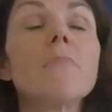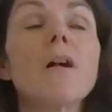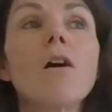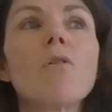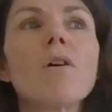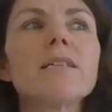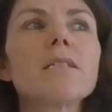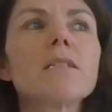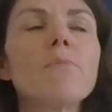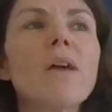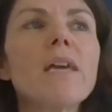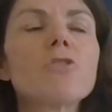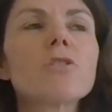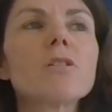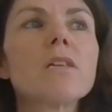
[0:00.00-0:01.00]
our
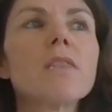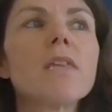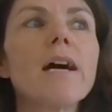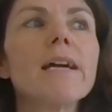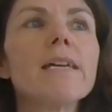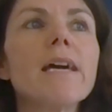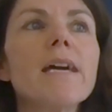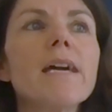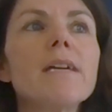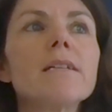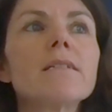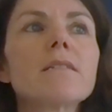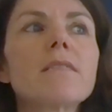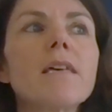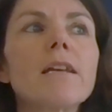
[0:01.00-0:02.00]
estimation in the IEA
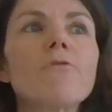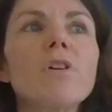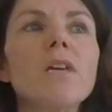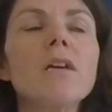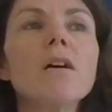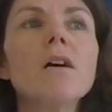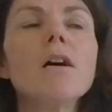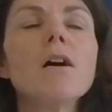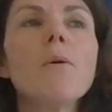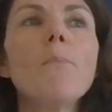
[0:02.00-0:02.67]
is that we